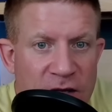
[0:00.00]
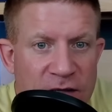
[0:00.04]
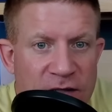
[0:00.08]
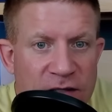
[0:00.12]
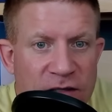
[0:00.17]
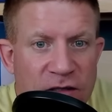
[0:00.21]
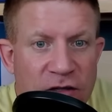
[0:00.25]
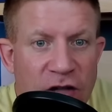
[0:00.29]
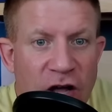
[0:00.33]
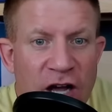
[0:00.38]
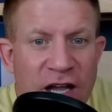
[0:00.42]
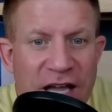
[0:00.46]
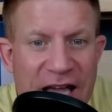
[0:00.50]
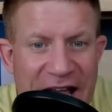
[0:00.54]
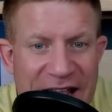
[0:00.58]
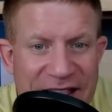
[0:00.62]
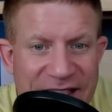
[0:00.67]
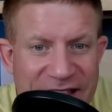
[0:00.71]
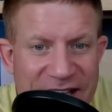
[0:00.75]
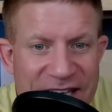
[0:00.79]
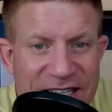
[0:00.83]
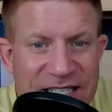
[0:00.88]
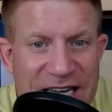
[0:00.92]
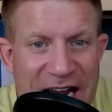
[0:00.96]
Look
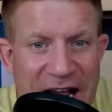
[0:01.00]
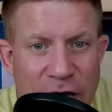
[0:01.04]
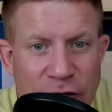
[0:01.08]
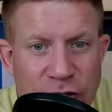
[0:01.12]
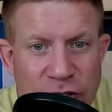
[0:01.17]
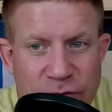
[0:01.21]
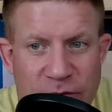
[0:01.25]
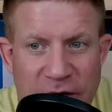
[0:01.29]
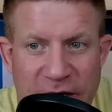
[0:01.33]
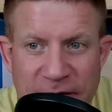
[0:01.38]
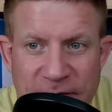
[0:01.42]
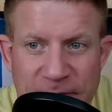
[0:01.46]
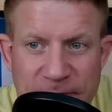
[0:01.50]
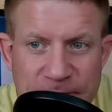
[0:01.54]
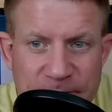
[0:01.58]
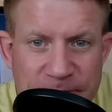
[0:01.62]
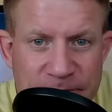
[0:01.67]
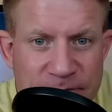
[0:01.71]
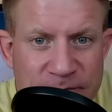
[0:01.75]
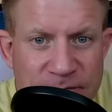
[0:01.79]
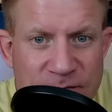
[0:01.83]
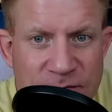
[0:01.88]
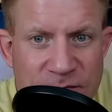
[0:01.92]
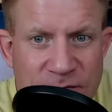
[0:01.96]
at this house, man.
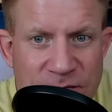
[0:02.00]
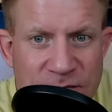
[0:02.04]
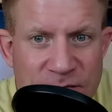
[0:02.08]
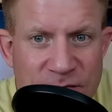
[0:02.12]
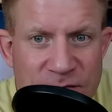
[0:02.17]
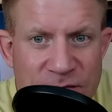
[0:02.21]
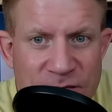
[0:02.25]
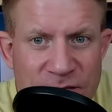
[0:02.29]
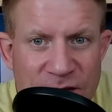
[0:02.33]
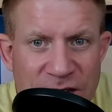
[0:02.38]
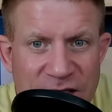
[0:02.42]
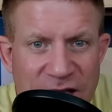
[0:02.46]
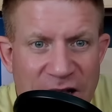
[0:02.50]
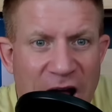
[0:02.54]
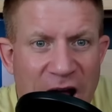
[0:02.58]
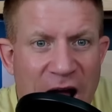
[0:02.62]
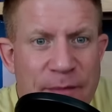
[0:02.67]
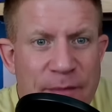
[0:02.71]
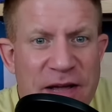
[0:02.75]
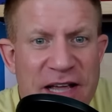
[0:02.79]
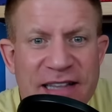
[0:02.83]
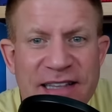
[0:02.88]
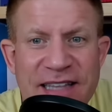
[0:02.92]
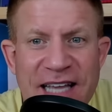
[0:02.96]
I
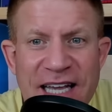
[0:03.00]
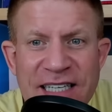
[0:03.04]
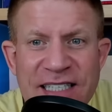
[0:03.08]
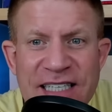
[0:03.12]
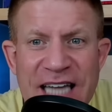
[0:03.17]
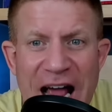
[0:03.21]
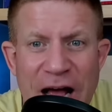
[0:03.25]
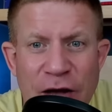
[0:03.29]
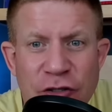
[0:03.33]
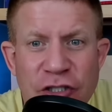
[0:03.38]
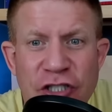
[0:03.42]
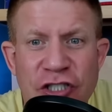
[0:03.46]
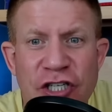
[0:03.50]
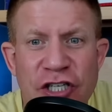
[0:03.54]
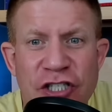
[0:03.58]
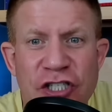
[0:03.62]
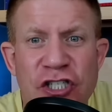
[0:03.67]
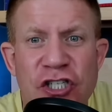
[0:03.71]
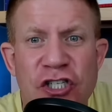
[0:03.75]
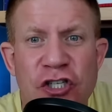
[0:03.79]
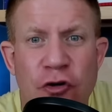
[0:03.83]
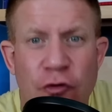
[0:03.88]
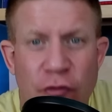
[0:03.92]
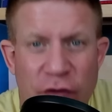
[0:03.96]
mean, this house just
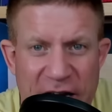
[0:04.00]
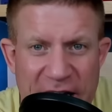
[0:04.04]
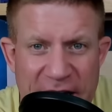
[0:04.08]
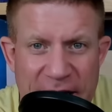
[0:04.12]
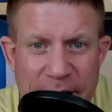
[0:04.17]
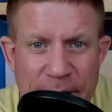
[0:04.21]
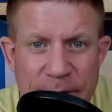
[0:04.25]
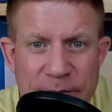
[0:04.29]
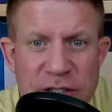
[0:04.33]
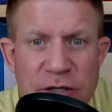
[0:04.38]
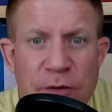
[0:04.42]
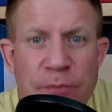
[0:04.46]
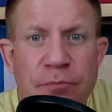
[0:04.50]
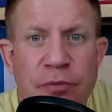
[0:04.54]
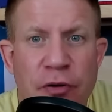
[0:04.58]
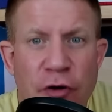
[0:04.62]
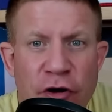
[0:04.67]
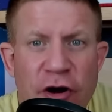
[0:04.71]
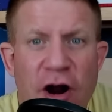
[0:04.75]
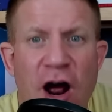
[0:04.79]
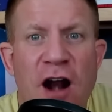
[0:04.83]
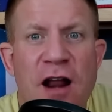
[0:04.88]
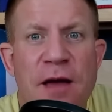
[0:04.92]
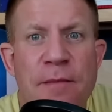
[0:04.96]
screams,
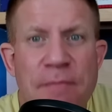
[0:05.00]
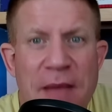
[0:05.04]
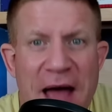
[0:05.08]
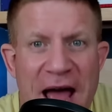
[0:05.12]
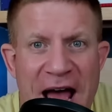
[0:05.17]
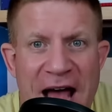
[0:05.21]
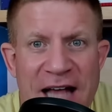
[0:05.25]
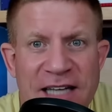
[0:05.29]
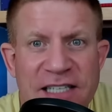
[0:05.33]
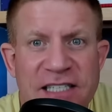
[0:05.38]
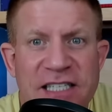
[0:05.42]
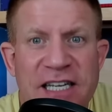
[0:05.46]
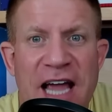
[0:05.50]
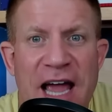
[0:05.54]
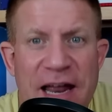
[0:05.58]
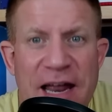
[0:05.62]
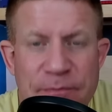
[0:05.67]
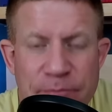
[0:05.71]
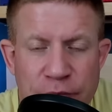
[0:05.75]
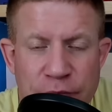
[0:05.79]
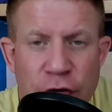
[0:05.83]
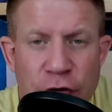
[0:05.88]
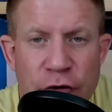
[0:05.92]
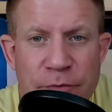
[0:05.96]
put on a mask
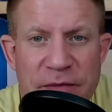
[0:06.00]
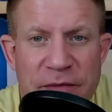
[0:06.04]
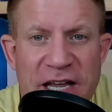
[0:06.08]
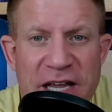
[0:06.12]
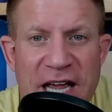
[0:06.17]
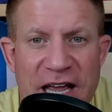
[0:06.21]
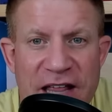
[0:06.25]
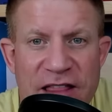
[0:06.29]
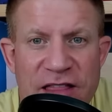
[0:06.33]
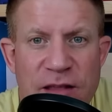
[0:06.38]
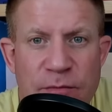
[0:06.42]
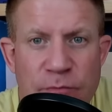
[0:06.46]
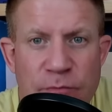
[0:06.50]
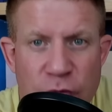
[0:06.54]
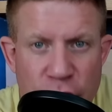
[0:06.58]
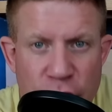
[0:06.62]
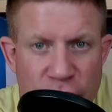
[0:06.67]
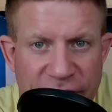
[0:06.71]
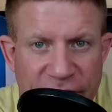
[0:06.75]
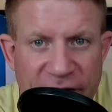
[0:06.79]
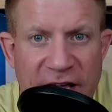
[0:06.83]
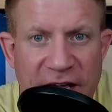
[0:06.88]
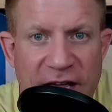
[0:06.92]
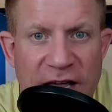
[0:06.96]
and put me in the
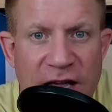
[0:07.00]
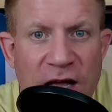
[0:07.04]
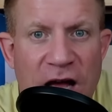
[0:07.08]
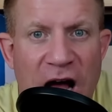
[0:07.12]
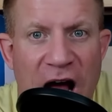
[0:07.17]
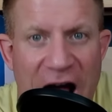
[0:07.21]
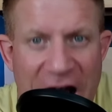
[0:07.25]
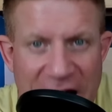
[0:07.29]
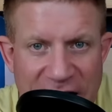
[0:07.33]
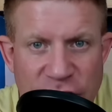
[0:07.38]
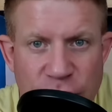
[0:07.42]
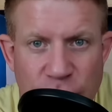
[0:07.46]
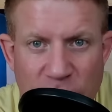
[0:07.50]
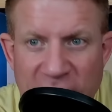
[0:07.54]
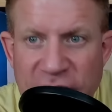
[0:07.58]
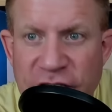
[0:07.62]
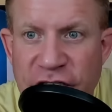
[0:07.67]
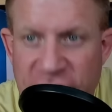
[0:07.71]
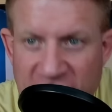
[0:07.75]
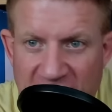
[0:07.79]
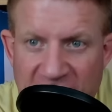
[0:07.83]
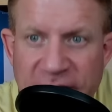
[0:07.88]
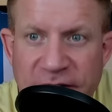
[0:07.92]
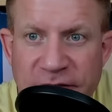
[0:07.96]
movie Eyes Wide
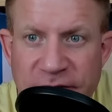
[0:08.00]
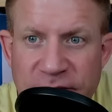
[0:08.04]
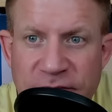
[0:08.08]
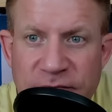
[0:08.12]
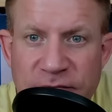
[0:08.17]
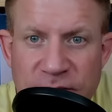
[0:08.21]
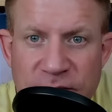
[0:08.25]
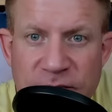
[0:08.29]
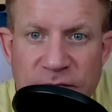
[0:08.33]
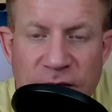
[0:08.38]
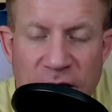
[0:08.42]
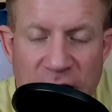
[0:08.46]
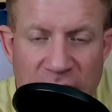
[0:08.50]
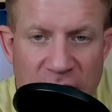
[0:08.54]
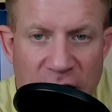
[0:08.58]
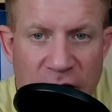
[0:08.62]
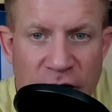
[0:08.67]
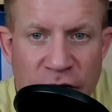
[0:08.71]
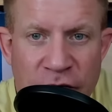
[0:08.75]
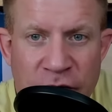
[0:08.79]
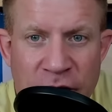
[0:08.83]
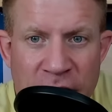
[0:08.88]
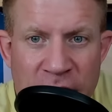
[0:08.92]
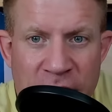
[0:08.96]
Shut. You
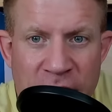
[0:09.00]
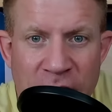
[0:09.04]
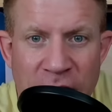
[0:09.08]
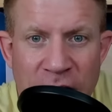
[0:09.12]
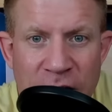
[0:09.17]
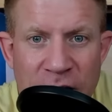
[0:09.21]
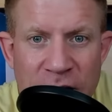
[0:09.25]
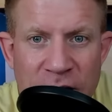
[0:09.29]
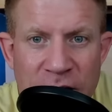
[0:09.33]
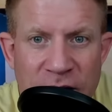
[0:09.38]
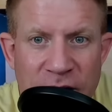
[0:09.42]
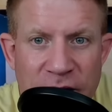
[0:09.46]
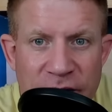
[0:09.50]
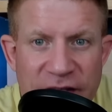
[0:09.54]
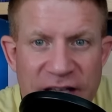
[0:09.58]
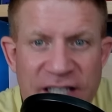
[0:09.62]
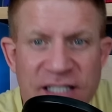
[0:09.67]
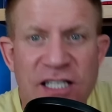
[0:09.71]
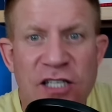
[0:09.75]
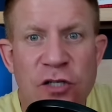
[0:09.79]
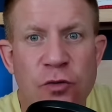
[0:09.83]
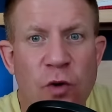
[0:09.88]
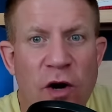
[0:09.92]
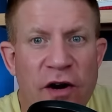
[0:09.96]
know, this
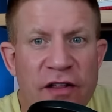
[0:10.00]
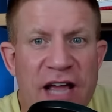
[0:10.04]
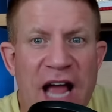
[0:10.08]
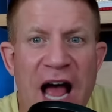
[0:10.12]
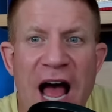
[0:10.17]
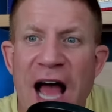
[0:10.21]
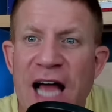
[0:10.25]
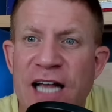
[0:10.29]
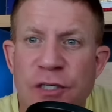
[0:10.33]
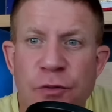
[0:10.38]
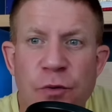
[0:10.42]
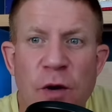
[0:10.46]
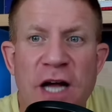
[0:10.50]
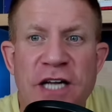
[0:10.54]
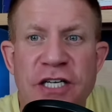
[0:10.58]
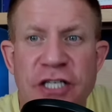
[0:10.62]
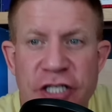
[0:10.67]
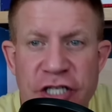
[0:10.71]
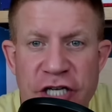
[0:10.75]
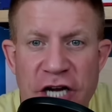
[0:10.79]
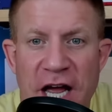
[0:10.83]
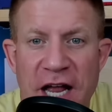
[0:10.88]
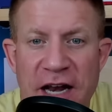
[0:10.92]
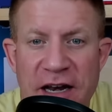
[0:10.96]
is where the Eyes Wide
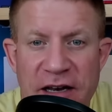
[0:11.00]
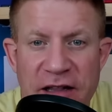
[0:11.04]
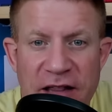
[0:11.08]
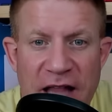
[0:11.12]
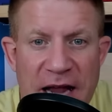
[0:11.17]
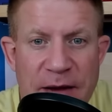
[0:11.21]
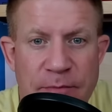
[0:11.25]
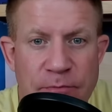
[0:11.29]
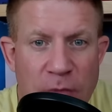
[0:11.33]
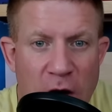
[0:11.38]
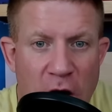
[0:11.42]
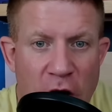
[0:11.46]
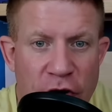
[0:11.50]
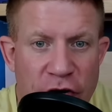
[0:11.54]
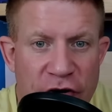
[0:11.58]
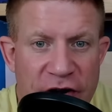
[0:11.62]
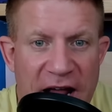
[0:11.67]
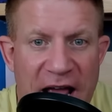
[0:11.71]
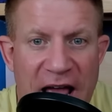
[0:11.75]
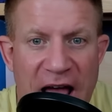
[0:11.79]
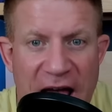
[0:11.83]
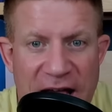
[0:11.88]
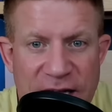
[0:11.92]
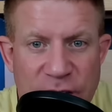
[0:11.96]
Shut, like modern
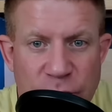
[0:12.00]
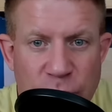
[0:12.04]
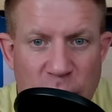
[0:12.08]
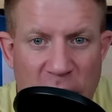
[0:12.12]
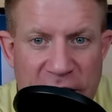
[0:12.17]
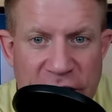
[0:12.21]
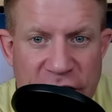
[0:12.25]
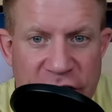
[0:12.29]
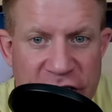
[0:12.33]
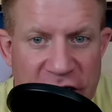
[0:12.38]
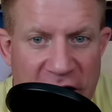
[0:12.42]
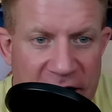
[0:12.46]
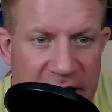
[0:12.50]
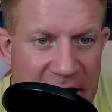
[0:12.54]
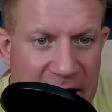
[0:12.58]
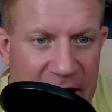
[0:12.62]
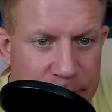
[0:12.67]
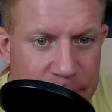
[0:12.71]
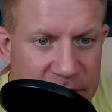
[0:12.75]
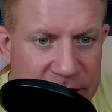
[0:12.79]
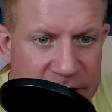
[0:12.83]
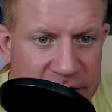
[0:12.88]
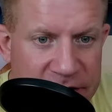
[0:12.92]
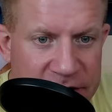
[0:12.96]
day Eyes Wide Shut,
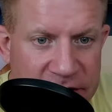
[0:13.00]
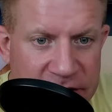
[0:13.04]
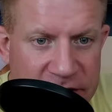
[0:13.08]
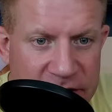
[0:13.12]
happens.